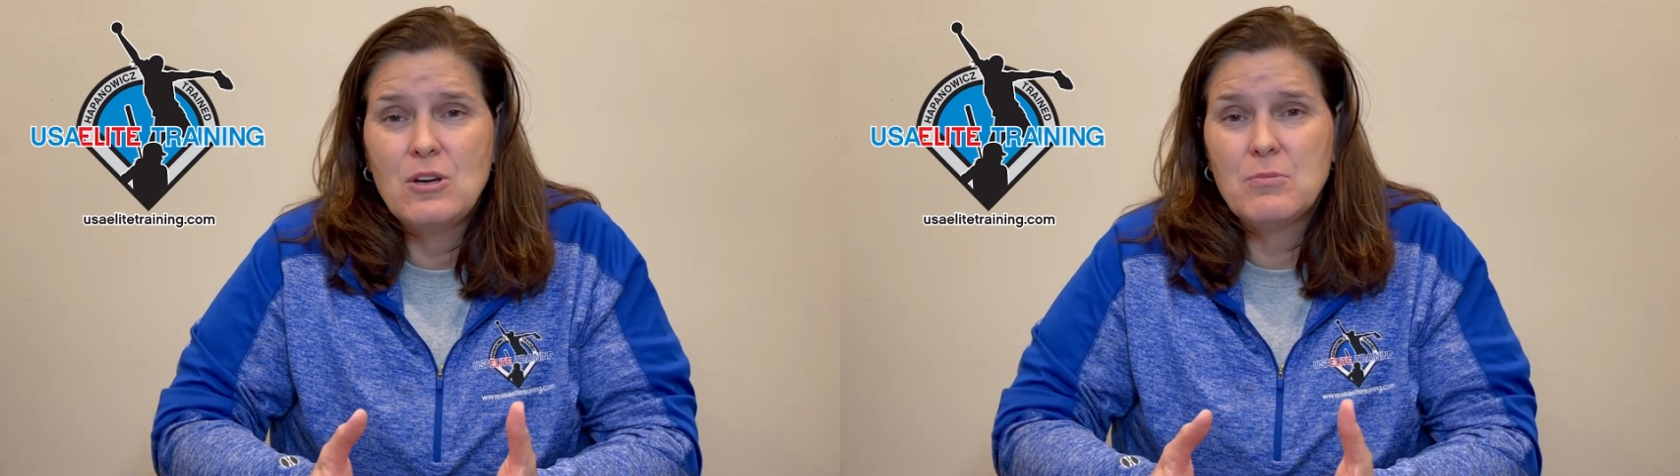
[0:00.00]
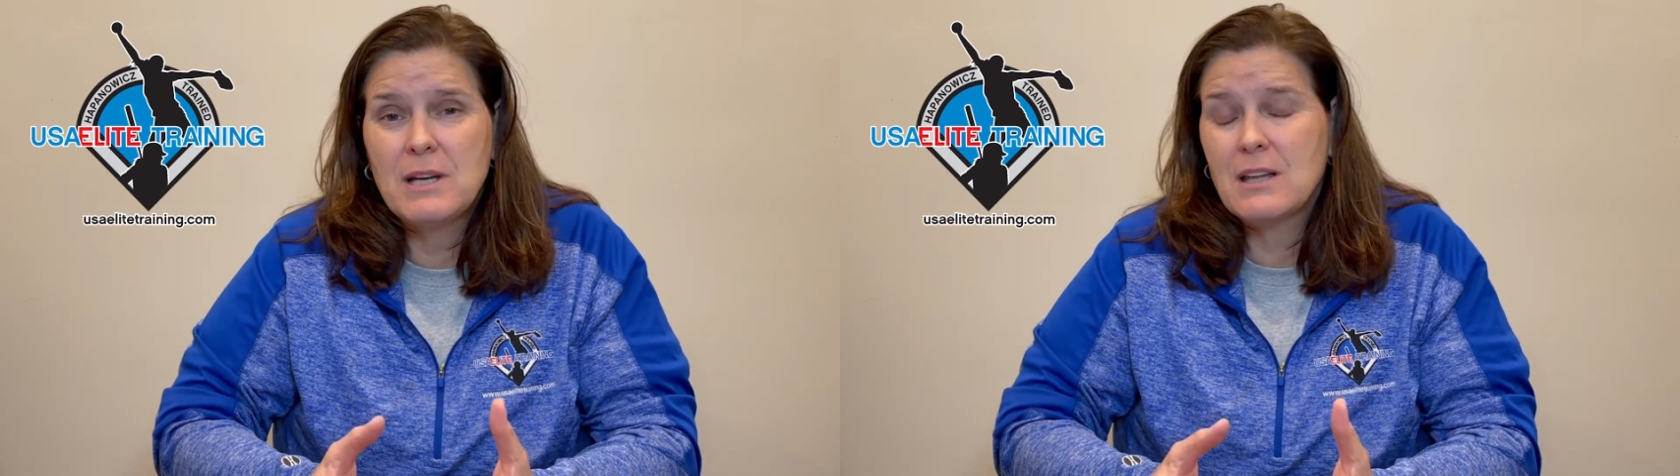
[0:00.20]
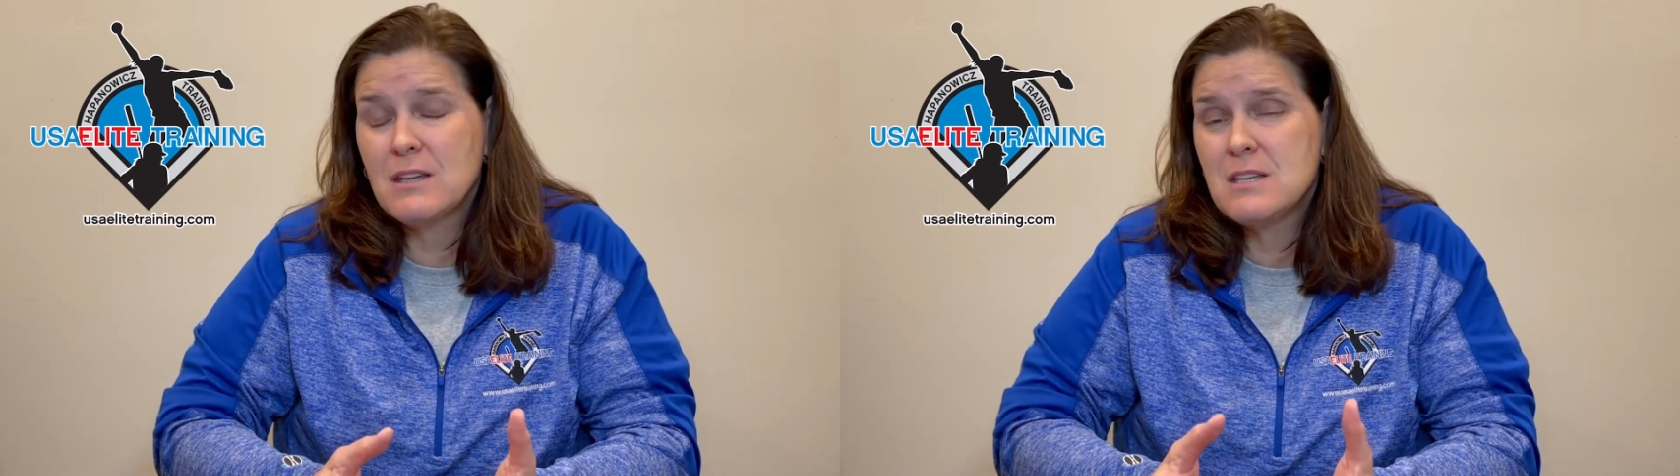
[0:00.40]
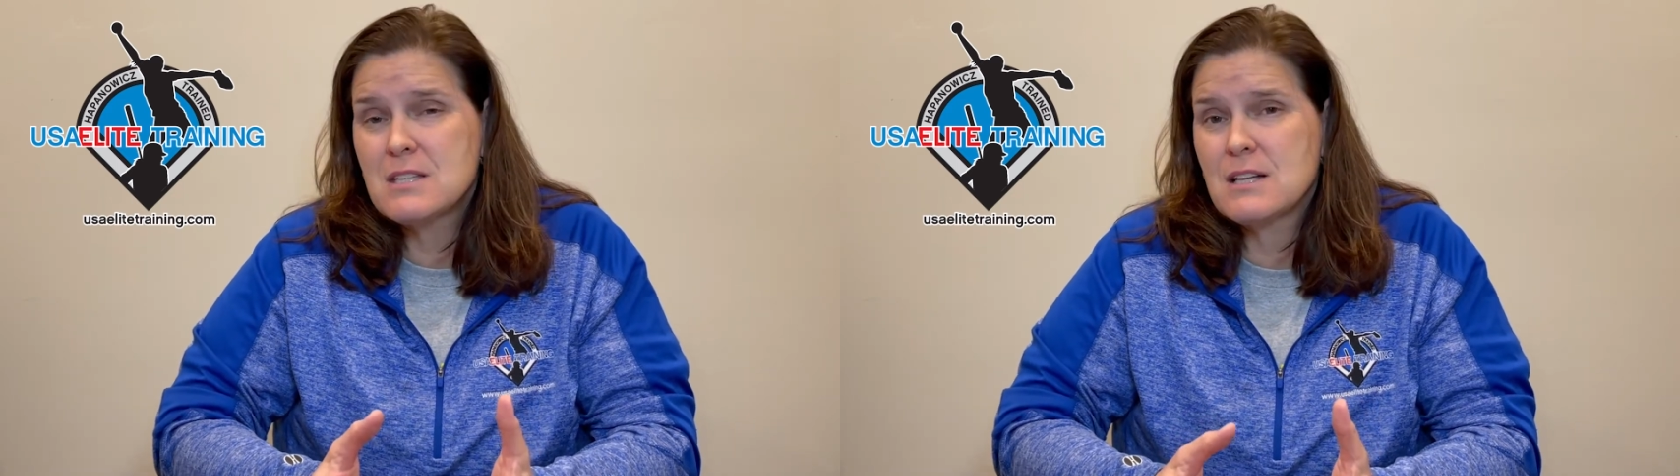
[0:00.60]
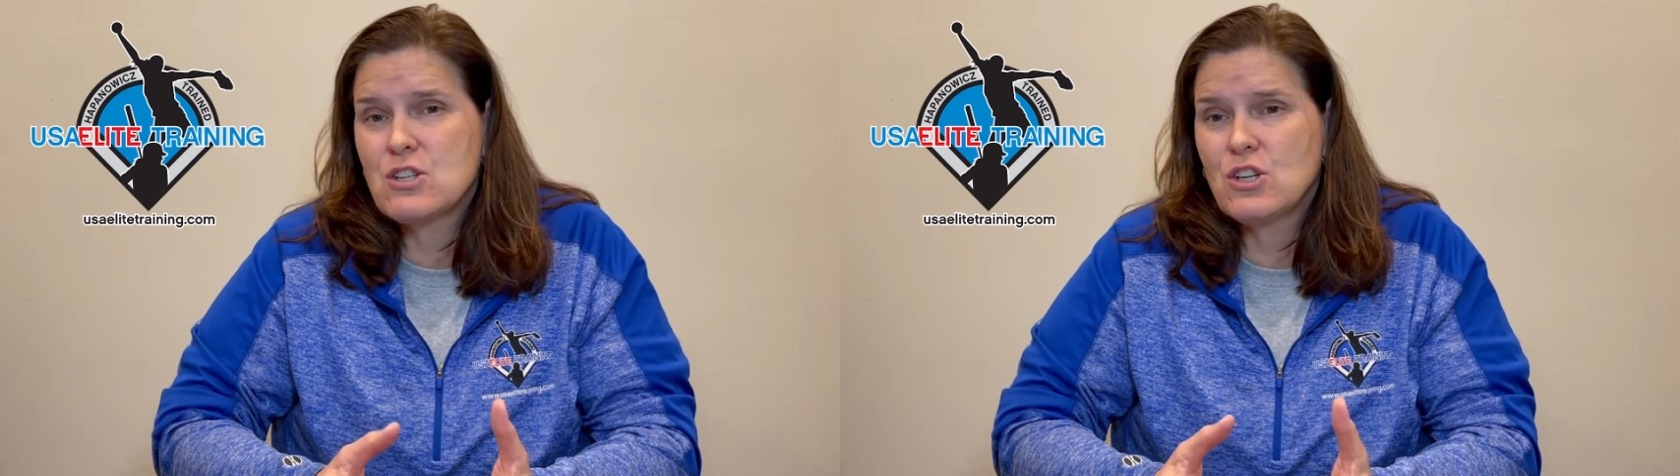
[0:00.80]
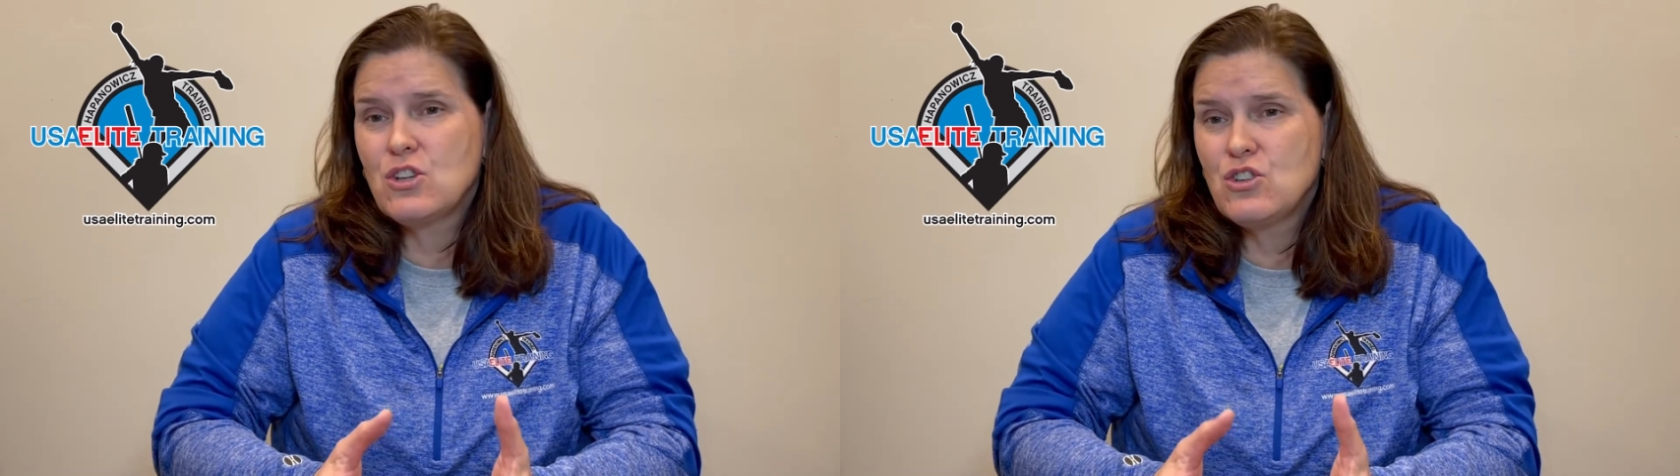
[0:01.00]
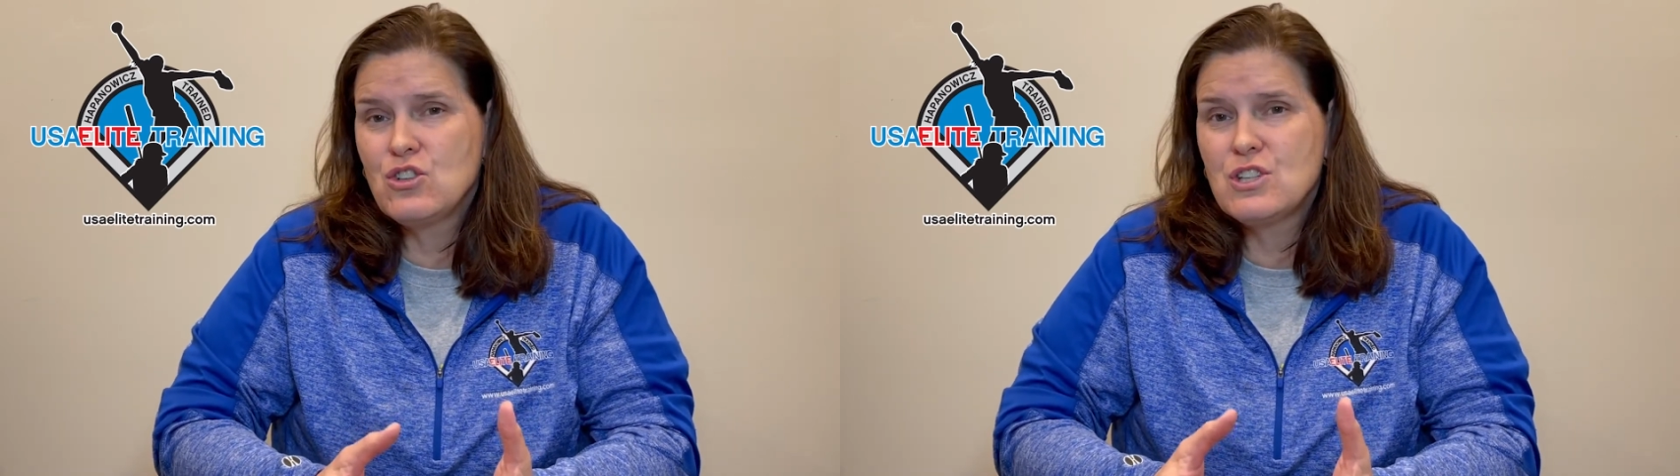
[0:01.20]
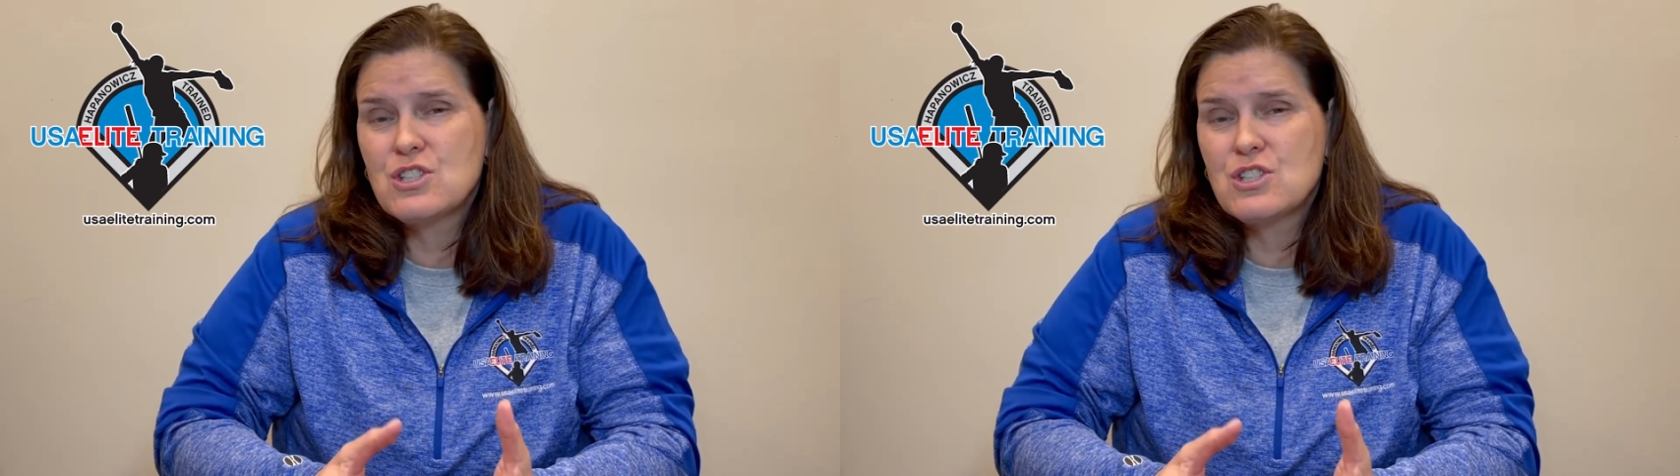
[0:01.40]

but at least that's a good